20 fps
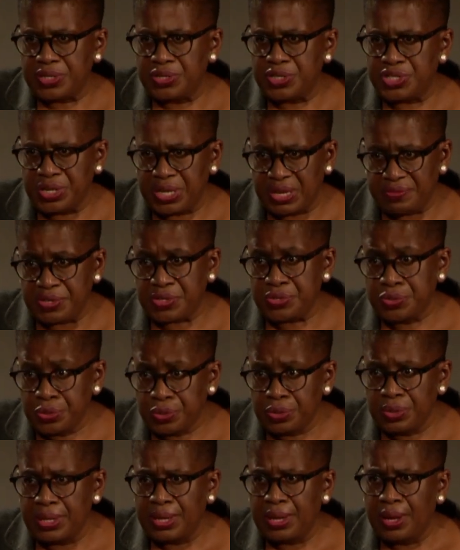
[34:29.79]
and should give us
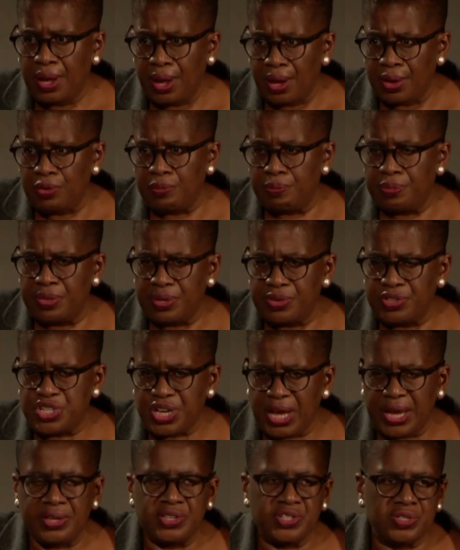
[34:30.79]
all hope that
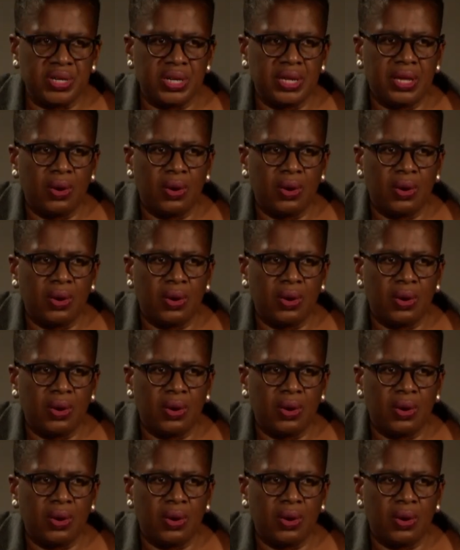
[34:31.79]
change,